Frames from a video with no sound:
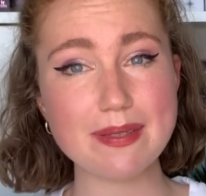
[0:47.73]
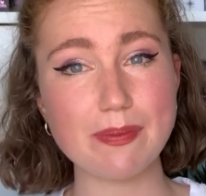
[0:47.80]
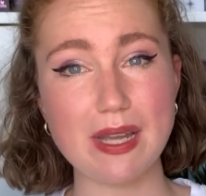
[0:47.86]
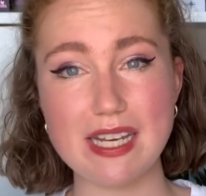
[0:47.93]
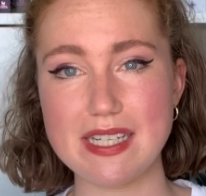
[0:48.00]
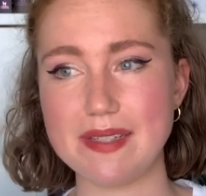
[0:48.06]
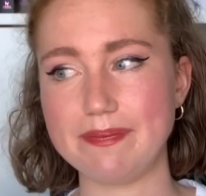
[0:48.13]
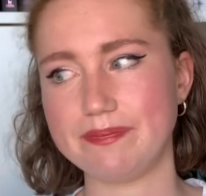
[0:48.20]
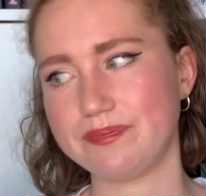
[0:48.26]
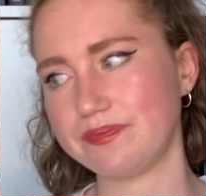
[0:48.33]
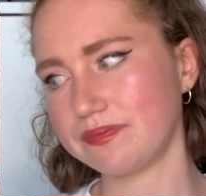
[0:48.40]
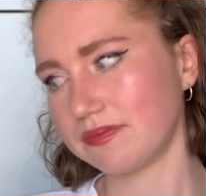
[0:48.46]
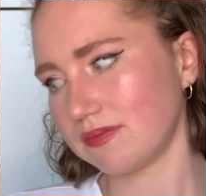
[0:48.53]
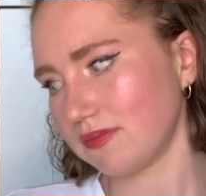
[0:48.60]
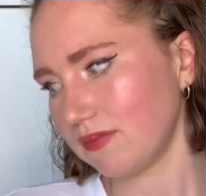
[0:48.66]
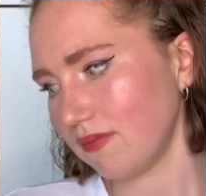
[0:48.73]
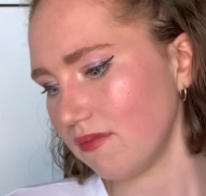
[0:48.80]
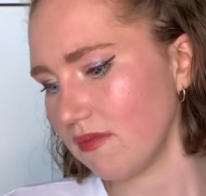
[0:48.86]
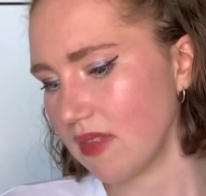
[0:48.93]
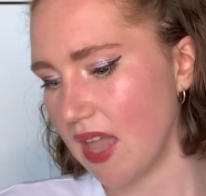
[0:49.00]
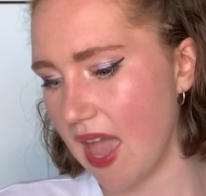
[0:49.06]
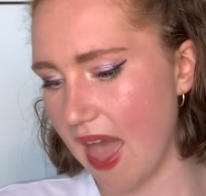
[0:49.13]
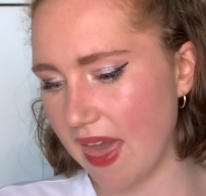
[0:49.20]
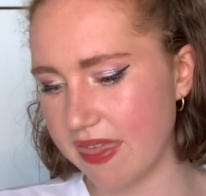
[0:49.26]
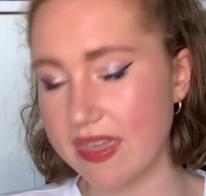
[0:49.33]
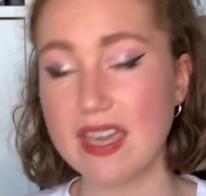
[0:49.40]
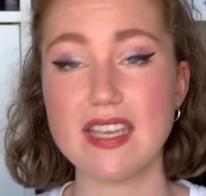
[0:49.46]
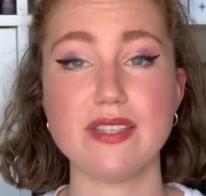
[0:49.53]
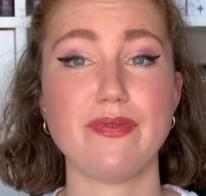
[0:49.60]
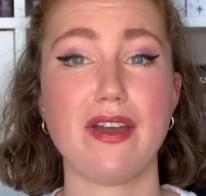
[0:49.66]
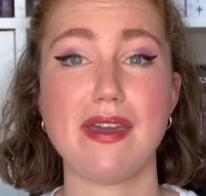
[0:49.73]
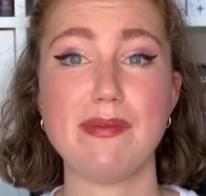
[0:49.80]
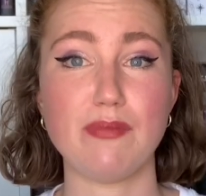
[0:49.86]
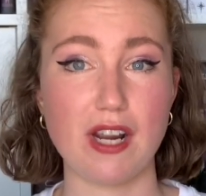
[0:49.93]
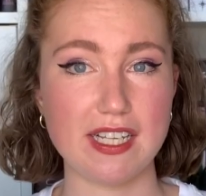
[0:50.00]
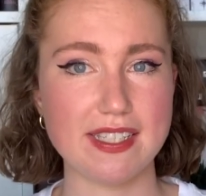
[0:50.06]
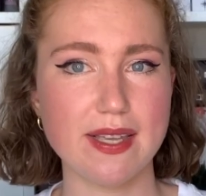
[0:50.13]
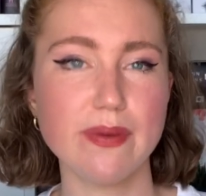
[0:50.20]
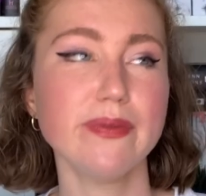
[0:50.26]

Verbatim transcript: which I think is very impressive